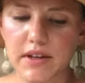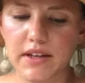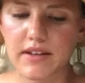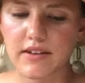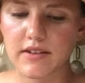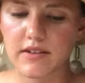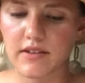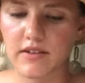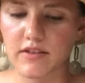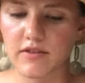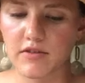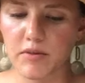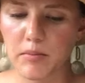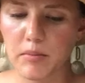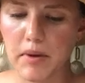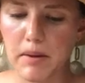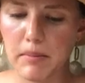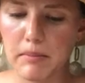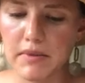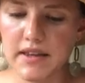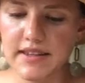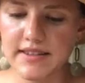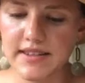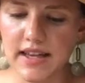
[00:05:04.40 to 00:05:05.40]
because of my
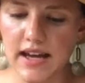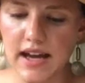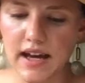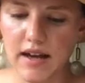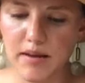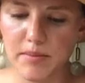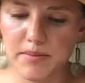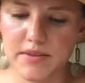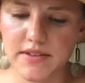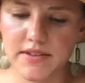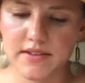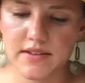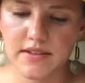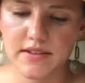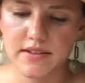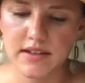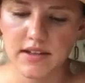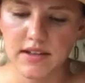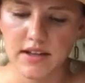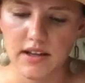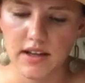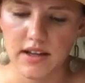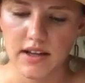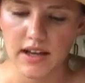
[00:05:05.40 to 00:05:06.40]
mishaps,
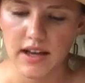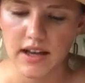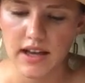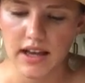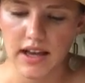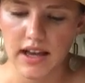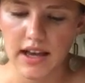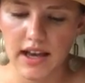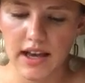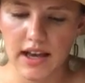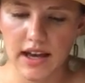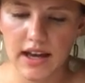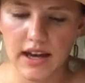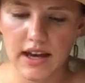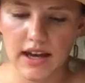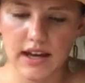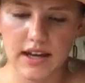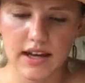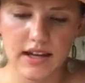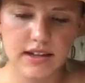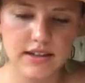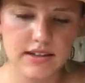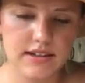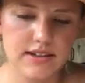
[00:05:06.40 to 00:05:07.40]

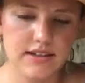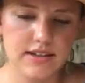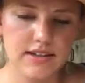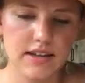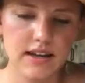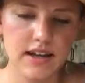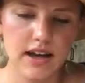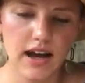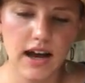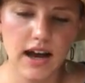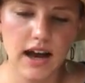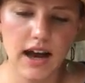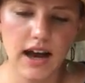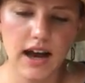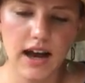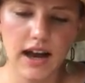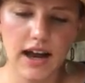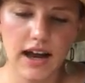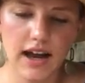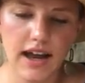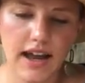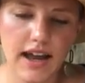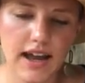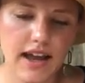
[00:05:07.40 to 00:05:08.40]
and
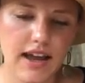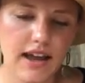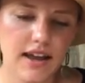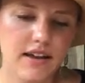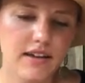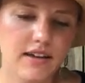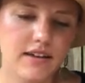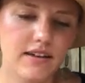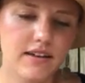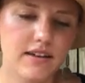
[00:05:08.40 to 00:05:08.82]
I